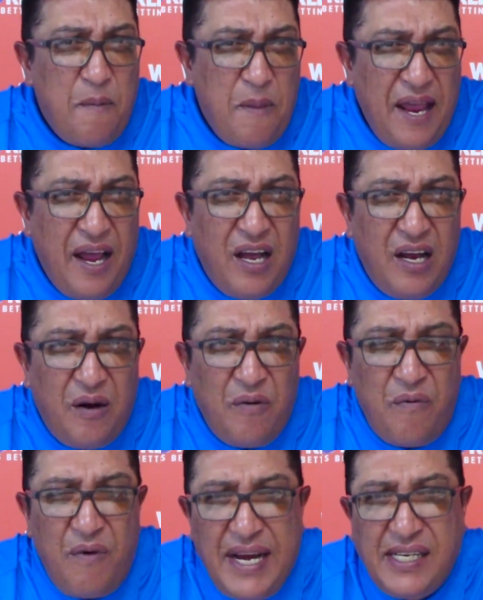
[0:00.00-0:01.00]
There are
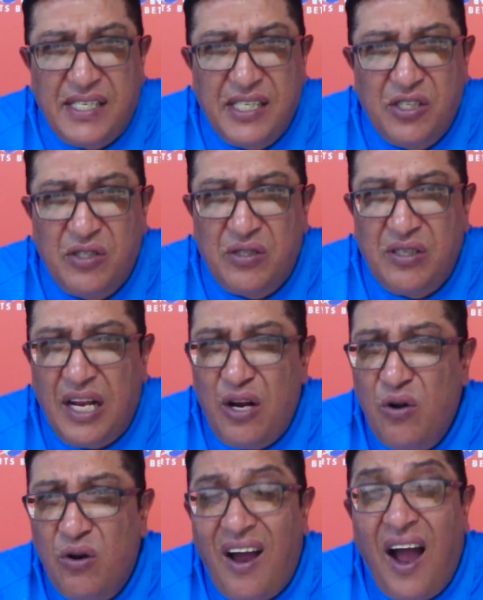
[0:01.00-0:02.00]
races that
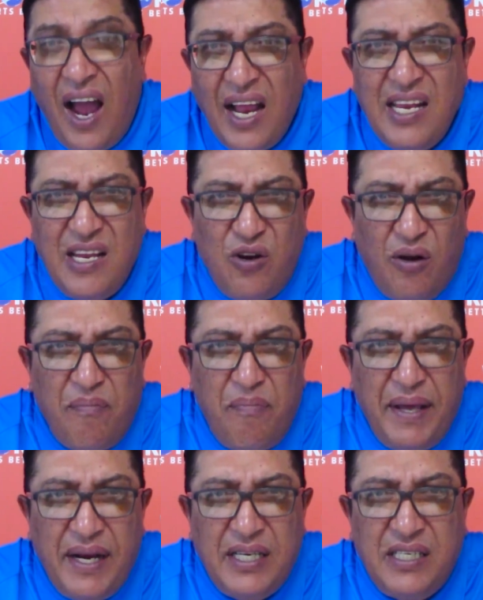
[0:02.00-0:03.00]
look highly
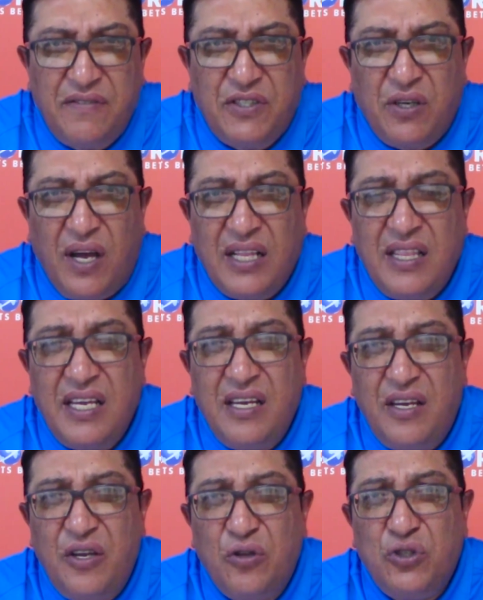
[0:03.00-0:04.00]
competitive, so I
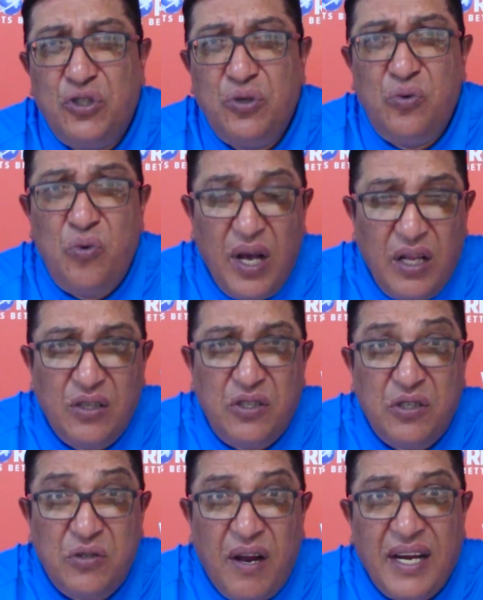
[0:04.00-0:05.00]
think you'll do well
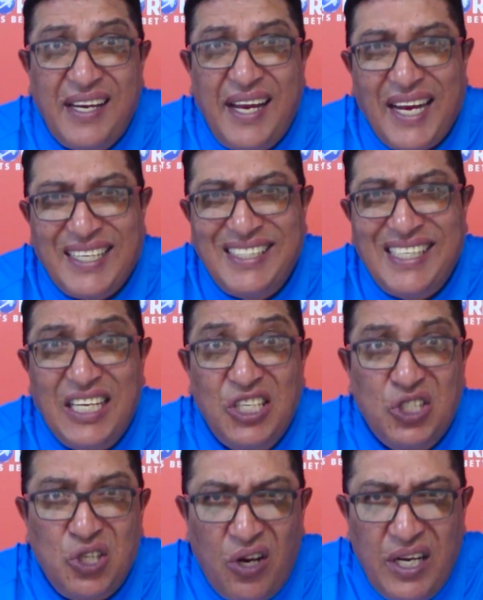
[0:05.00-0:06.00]
to try and catch the
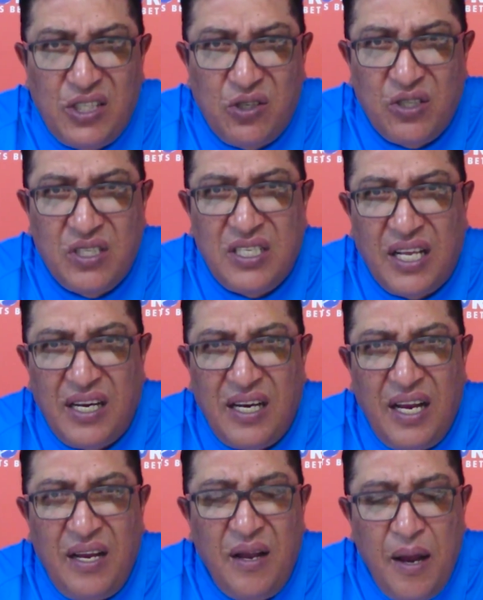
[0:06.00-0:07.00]
exotics on
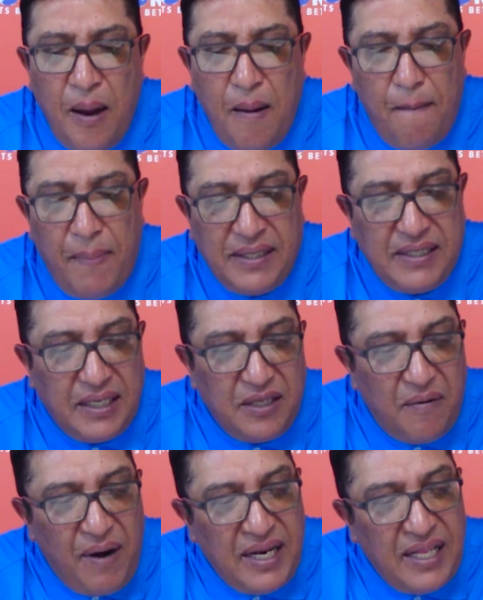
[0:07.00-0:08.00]
Saturday. But
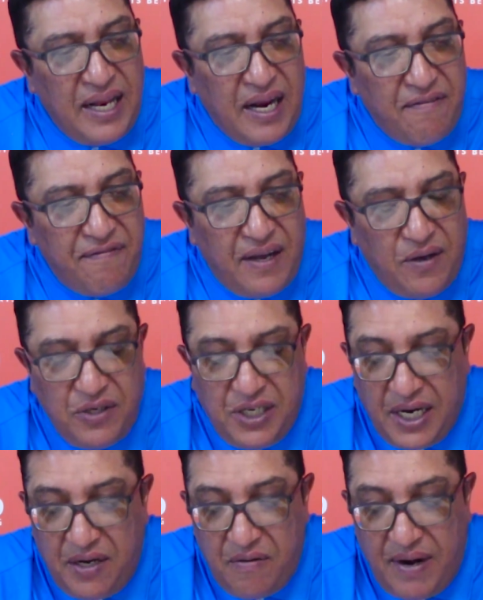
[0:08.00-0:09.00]
the runner that I found
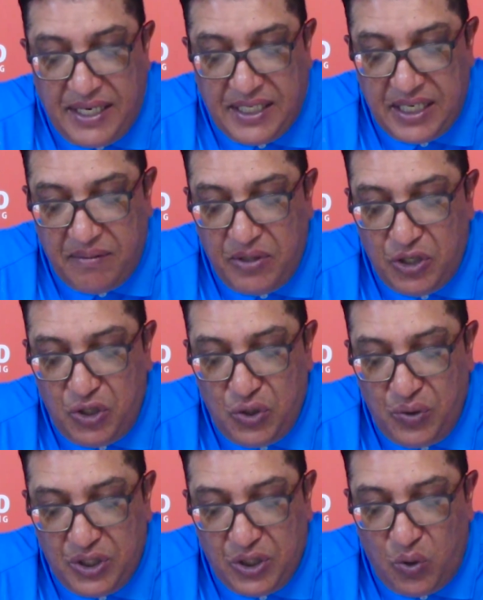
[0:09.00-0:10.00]
here in race number
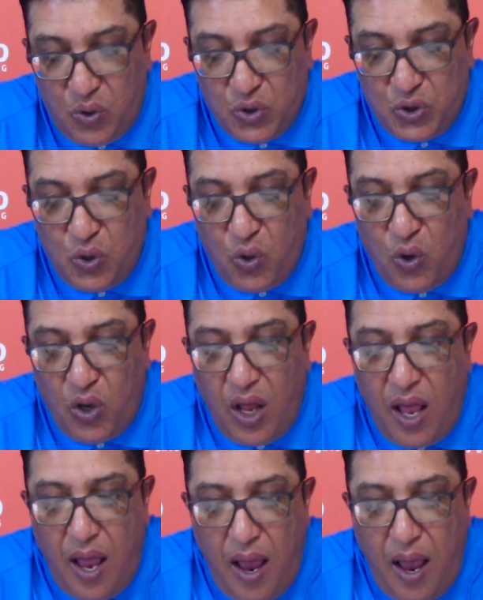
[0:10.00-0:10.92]
2 is a horse called